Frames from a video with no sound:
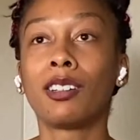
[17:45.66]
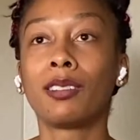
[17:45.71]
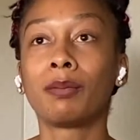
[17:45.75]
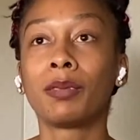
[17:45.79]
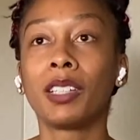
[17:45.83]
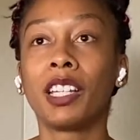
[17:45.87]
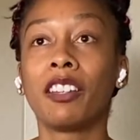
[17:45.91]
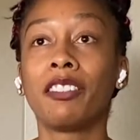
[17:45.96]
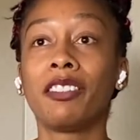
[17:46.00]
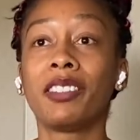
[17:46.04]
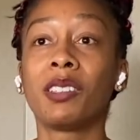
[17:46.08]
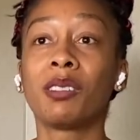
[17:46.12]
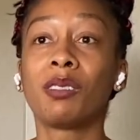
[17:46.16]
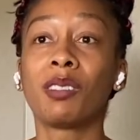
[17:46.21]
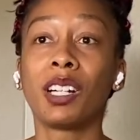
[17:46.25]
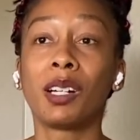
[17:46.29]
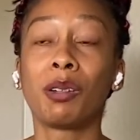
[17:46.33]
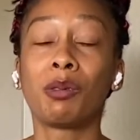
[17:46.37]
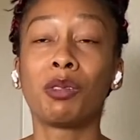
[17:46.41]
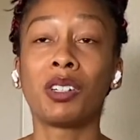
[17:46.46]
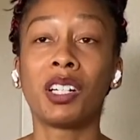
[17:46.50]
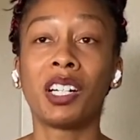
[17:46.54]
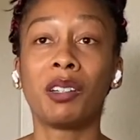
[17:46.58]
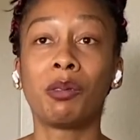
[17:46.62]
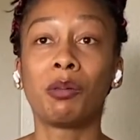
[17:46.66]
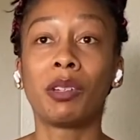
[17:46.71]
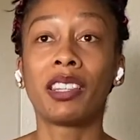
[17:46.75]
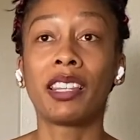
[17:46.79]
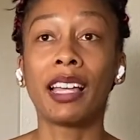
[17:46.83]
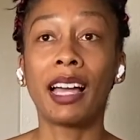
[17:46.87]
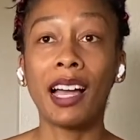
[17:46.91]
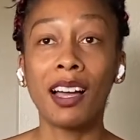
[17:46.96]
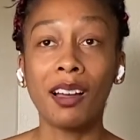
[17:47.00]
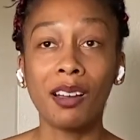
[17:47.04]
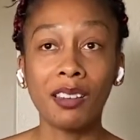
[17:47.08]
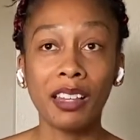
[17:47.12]
If you want one
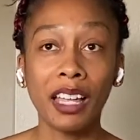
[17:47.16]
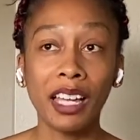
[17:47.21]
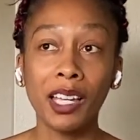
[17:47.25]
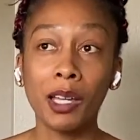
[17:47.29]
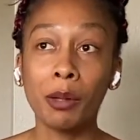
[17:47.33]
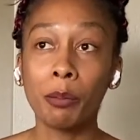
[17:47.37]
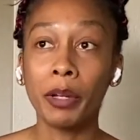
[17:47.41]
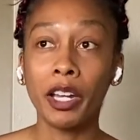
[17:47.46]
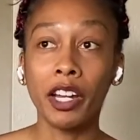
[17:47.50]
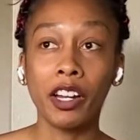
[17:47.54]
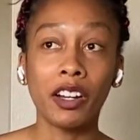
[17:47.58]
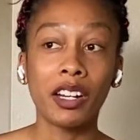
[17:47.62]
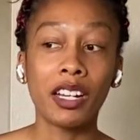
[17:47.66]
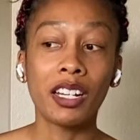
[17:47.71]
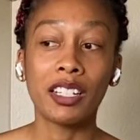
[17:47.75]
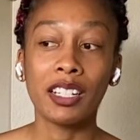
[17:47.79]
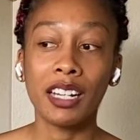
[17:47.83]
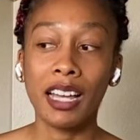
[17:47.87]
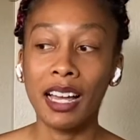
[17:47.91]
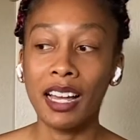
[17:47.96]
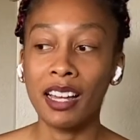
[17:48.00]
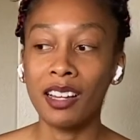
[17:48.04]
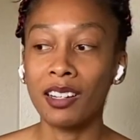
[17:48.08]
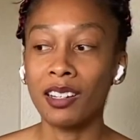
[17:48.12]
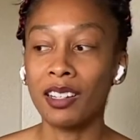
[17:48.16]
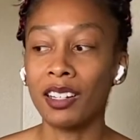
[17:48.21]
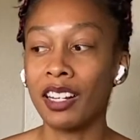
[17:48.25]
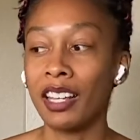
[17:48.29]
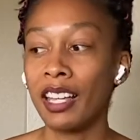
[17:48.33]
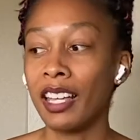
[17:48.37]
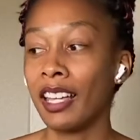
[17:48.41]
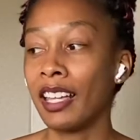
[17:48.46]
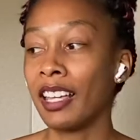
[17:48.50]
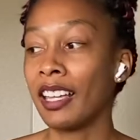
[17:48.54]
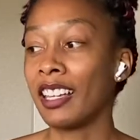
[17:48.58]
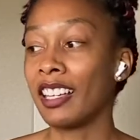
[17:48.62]
without like a parent-child,
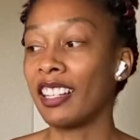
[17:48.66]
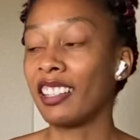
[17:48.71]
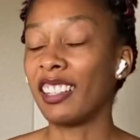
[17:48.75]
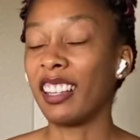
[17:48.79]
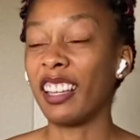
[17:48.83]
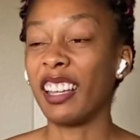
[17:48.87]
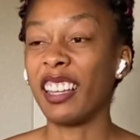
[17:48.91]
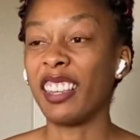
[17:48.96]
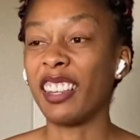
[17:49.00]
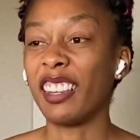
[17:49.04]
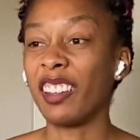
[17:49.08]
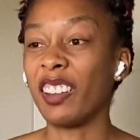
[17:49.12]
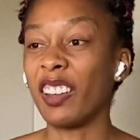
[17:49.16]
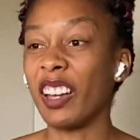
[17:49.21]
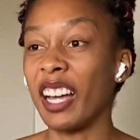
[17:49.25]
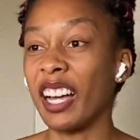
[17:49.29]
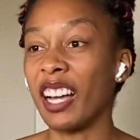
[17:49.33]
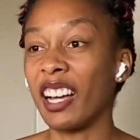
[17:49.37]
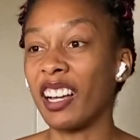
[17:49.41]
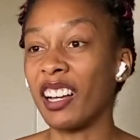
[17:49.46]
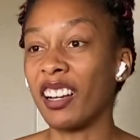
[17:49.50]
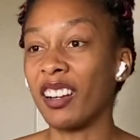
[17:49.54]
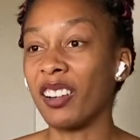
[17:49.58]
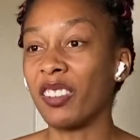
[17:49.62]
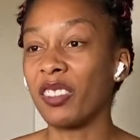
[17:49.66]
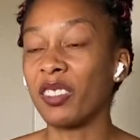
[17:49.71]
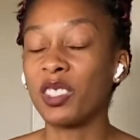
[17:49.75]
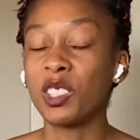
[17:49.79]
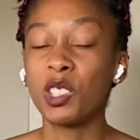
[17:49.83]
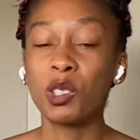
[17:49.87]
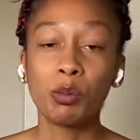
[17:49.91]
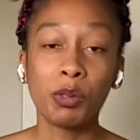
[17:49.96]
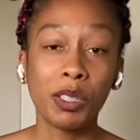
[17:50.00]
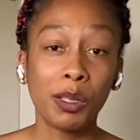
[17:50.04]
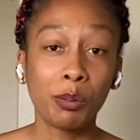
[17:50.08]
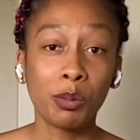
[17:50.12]
say they have two
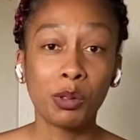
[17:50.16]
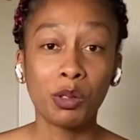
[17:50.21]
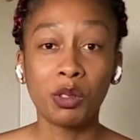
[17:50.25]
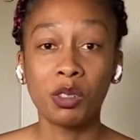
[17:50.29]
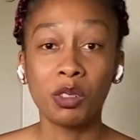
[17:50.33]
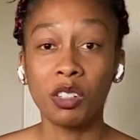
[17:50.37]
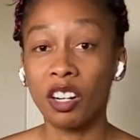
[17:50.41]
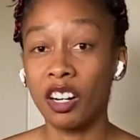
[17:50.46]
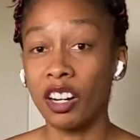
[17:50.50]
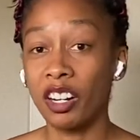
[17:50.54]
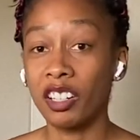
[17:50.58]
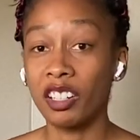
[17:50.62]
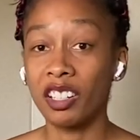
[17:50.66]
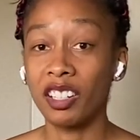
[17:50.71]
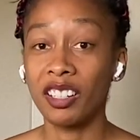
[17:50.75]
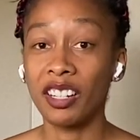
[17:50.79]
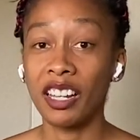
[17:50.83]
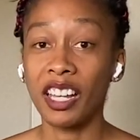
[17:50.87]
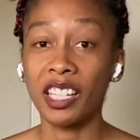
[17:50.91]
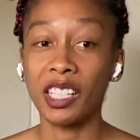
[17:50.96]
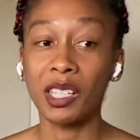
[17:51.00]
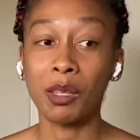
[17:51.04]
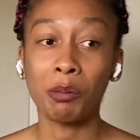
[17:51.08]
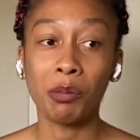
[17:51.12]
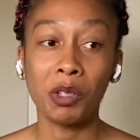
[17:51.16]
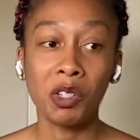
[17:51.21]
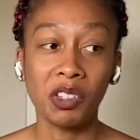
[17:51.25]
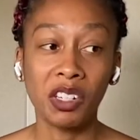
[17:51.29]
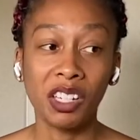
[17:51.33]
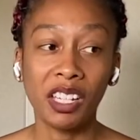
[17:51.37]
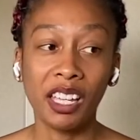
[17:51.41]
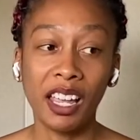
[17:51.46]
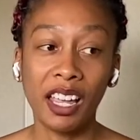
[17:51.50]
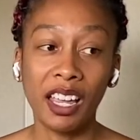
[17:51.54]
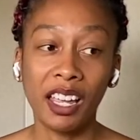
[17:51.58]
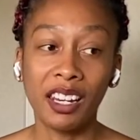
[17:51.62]
people who aren't good at
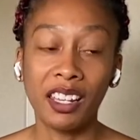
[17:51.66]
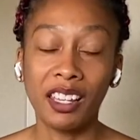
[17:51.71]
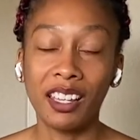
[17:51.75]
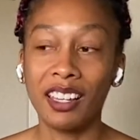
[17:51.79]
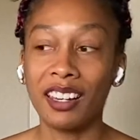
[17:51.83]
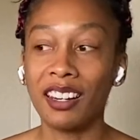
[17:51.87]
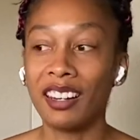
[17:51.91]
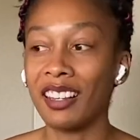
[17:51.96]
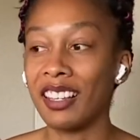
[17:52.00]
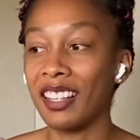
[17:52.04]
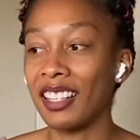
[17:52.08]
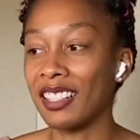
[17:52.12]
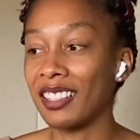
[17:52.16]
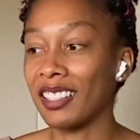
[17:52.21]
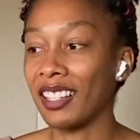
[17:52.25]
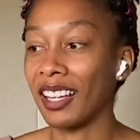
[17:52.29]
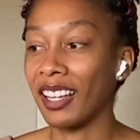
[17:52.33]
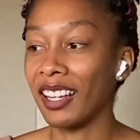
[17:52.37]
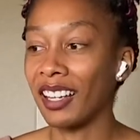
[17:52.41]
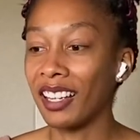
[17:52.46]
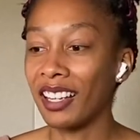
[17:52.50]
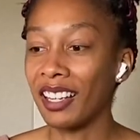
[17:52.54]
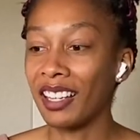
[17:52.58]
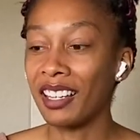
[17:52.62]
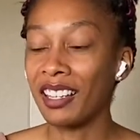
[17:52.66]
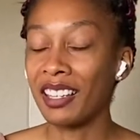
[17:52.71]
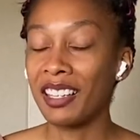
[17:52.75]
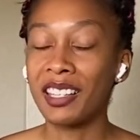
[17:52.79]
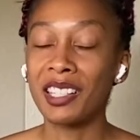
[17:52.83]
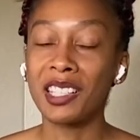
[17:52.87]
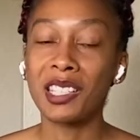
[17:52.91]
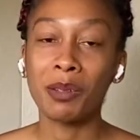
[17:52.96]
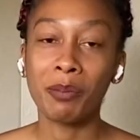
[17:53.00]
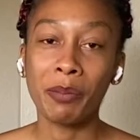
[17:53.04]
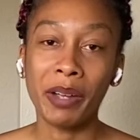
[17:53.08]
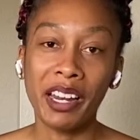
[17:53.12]
communicating. It's like
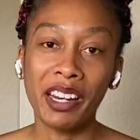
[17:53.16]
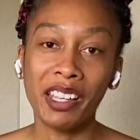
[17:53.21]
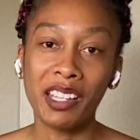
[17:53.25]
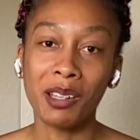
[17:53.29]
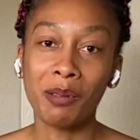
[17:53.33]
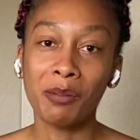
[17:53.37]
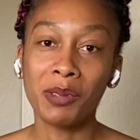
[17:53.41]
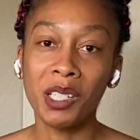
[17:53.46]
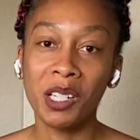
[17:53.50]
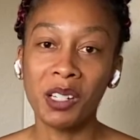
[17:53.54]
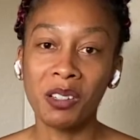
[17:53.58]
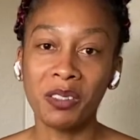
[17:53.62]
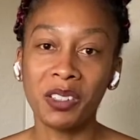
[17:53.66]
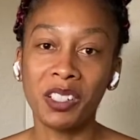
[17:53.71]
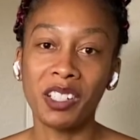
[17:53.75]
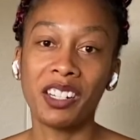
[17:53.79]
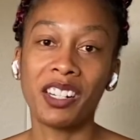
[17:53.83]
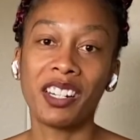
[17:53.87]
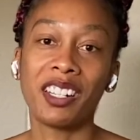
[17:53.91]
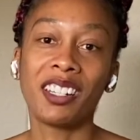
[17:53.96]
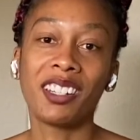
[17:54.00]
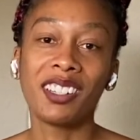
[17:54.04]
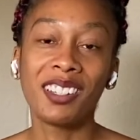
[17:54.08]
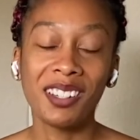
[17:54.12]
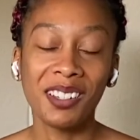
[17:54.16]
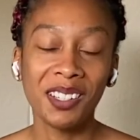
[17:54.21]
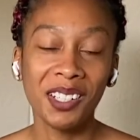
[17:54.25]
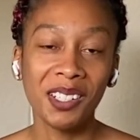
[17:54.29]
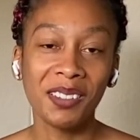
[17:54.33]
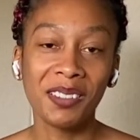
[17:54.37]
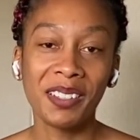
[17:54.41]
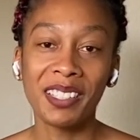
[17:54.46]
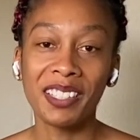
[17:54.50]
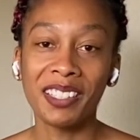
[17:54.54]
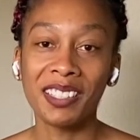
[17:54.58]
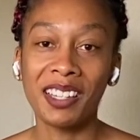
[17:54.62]
somebody comes over, you don't know what
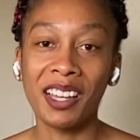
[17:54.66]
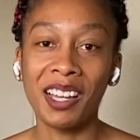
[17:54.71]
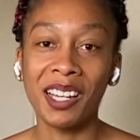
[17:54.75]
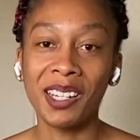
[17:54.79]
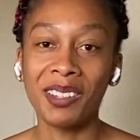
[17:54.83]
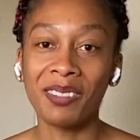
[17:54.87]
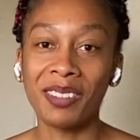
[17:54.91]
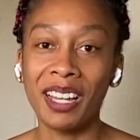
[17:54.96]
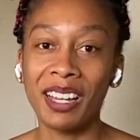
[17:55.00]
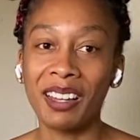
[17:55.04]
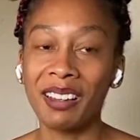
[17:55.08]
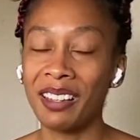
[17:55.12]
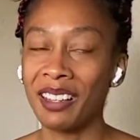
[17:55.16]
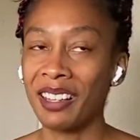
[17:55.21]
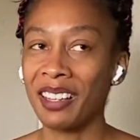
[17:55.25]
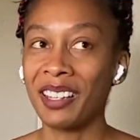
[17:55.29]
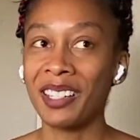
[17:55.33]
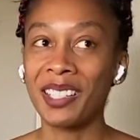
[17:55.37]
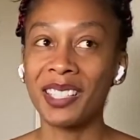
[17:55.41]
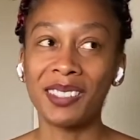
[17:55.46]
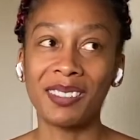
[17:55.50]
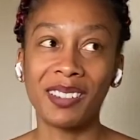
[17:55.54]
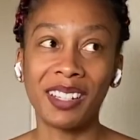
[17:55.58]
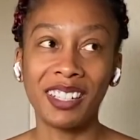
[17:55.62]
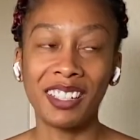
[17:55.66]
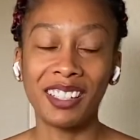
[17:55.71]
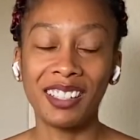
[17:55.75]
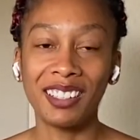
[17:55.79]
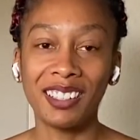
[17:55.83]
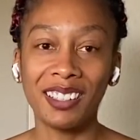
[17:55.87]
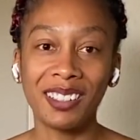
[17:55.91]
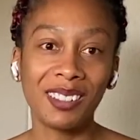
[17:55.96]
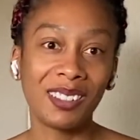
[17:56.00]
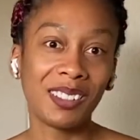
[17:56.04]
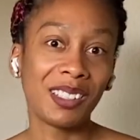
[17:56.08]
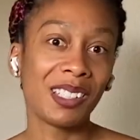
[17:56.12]
to talk about. So what
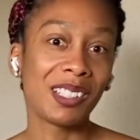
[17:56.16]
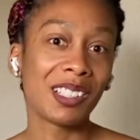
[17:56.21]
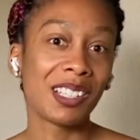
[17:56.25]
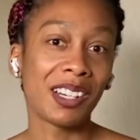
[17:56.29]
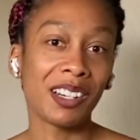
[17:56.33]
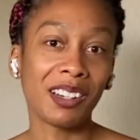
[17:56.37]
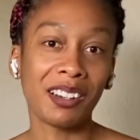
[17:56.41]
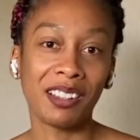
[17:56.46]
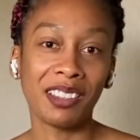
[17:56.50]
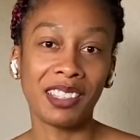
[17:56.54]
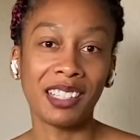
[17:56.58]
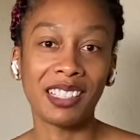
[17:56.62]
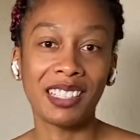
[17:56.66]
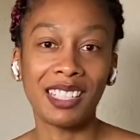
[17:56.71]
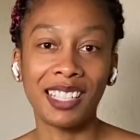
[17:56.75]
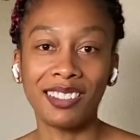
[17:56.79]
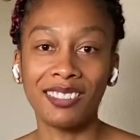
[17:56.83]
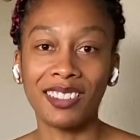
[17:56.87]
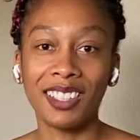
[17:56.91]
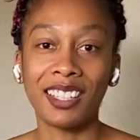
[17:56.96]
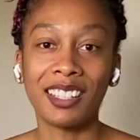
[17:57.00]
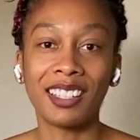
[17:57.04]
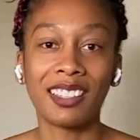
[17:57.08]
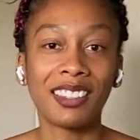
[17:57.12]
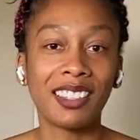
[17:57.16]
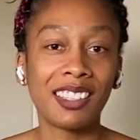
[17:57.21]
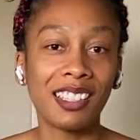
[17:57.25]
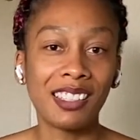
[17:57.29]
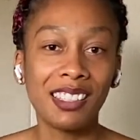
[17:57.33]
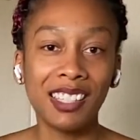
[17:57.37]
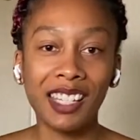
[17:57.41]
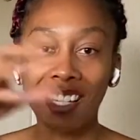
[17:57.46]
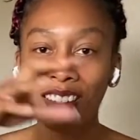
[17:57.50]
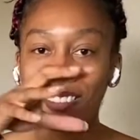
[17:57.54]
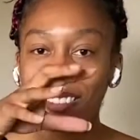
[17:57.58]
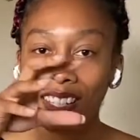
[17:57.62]
do? You turn on the TV. The
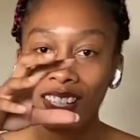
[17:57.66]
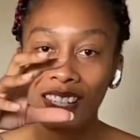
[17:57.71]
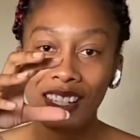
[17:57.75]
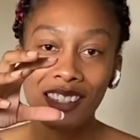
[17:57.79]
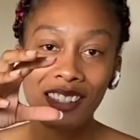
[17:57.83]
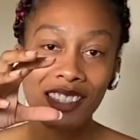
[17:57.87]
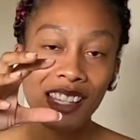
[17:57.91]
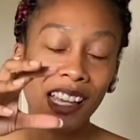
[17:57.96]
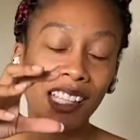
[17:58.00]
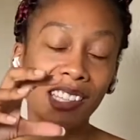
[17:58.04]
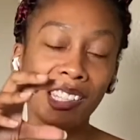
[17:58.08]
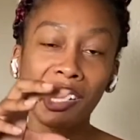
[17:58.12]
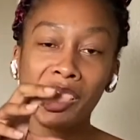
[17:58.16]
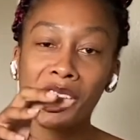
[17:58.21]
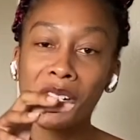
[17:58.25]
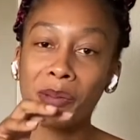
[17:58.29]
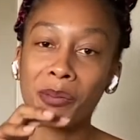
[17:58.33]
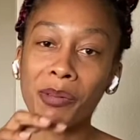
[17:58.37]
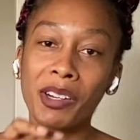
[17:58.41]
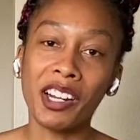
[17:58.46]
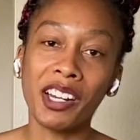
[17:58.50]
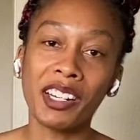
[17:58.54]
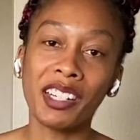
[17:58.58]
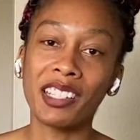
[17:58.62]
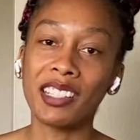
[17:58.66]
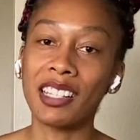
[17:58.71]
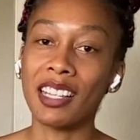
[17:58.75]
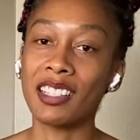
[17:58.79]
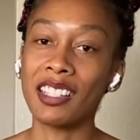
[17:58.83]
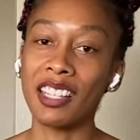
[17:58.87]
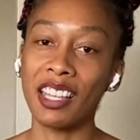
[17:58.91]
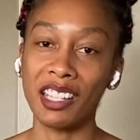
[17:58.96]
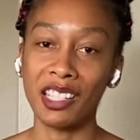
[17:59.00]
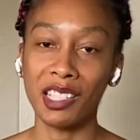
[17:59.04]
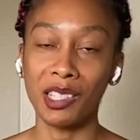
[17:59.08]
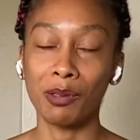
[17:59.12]
TV is that third party that
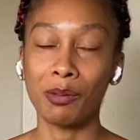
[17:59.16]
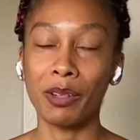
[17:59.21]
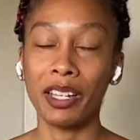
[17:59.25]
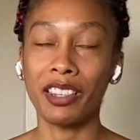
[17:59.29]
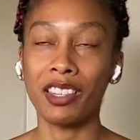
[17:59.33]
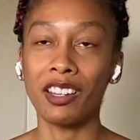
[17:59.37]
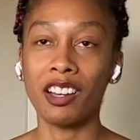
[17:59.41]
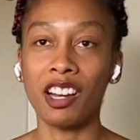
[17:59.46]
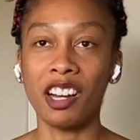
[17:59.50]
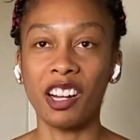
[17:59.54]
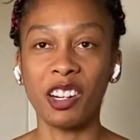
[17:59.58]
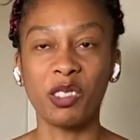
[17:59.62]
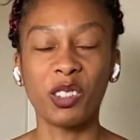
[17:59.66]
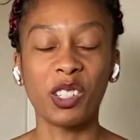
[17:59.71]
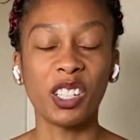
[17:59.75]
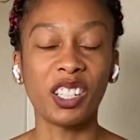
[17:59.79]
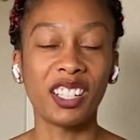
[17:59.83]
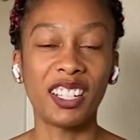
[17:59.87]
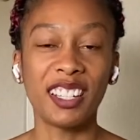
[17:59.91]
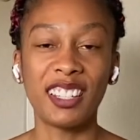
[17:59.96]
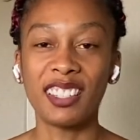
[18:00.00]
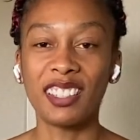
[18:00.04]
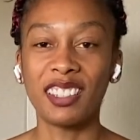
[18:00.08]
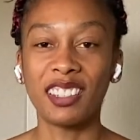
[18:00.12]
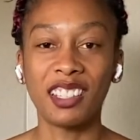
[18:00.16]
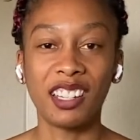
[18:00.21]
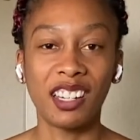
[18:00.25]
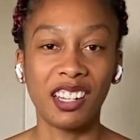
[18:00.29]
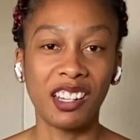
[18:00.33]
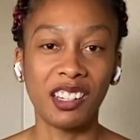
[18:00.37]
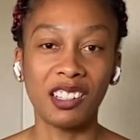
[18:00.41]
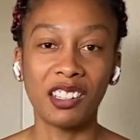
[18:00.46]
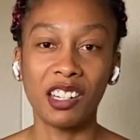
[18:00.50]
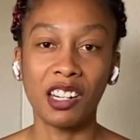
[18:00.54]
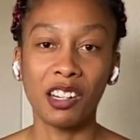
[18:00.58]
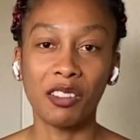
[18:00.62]
takes away the awkwardness and the
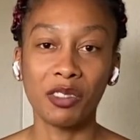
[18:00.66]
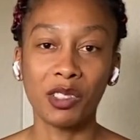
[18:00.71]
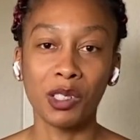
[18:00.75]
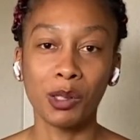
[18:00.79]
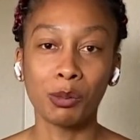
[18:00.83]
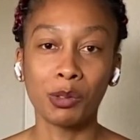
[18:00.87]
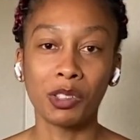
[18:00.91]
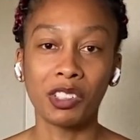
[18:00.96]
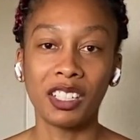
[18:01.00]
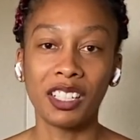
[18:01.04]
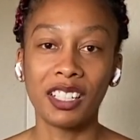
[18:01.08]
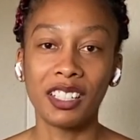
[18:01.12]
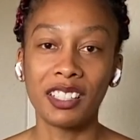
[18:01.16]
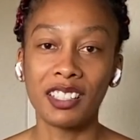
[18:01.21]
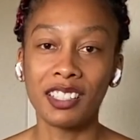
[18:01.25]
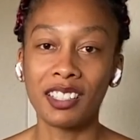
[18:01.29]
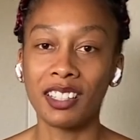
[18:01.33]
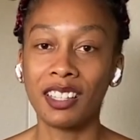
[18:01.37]
uncomfortableness.